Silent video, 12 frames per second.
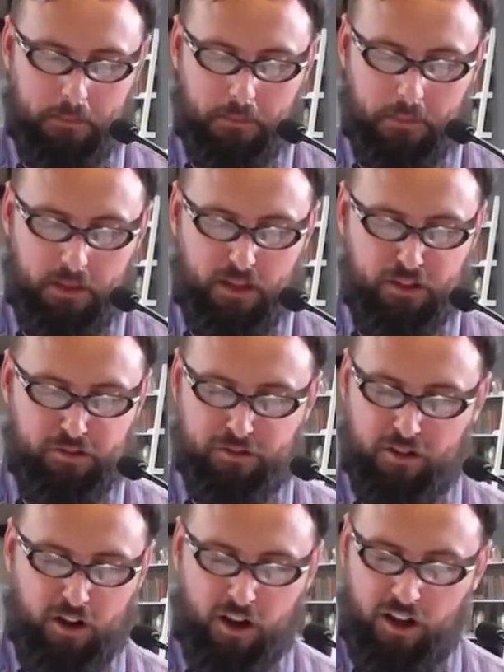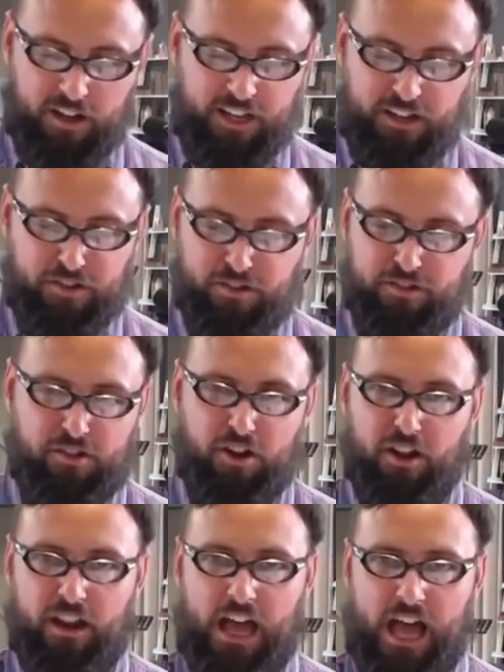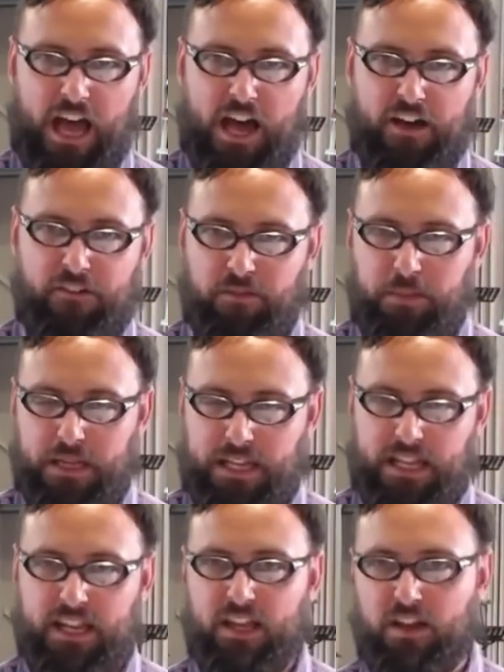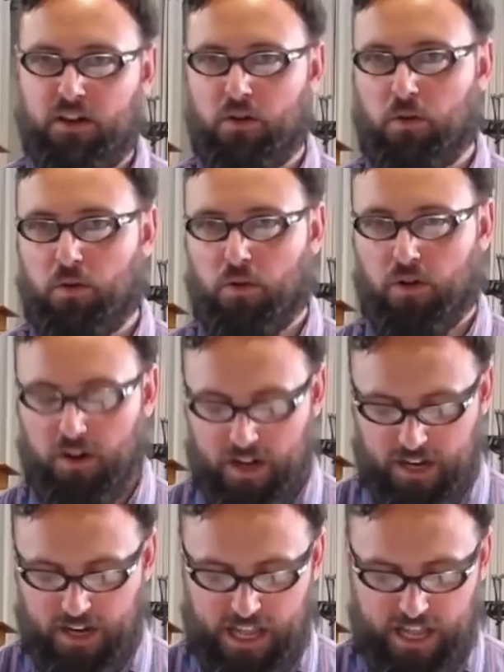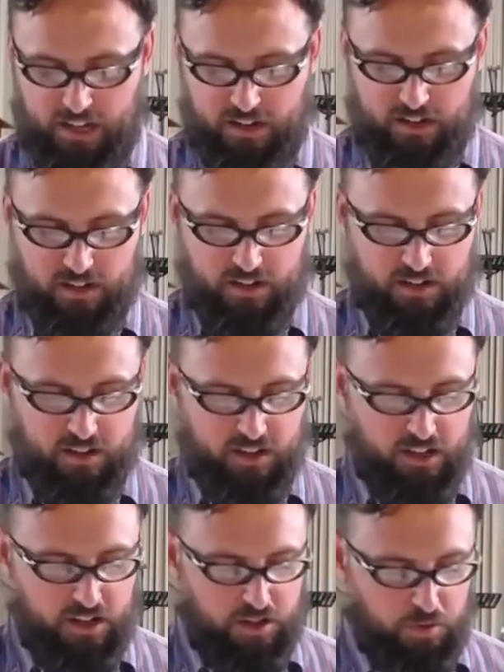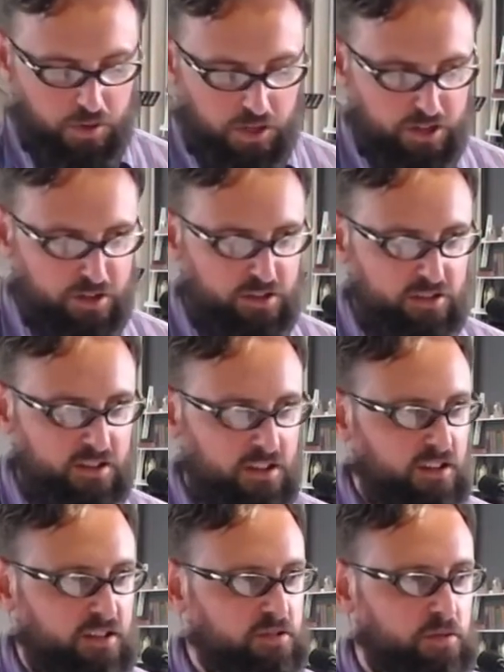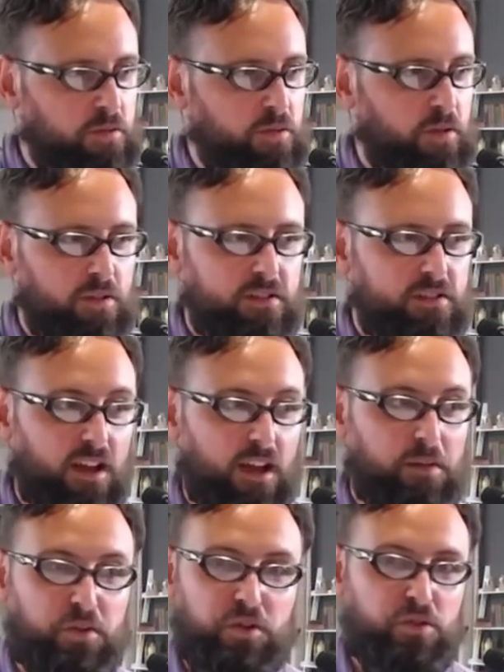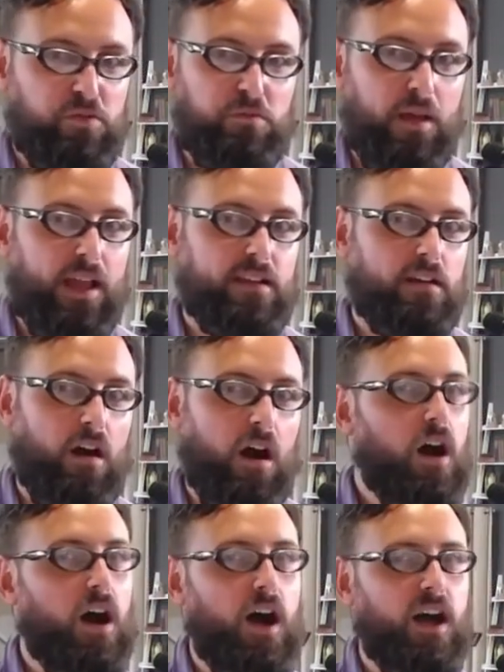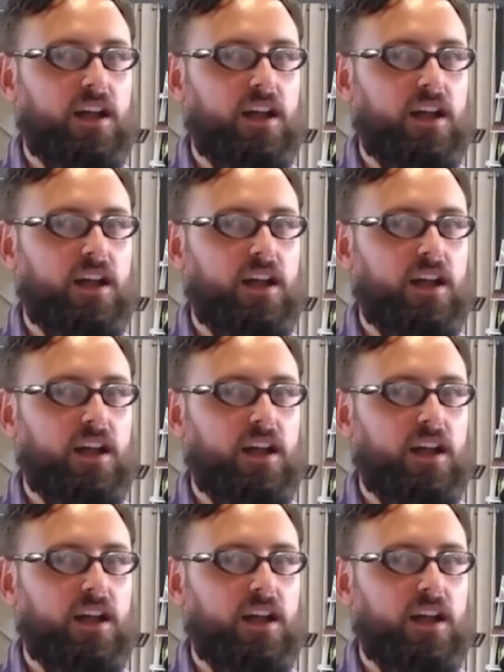is God. He does not have a beginning or an end. We hear in Sunday school all the time, who made God?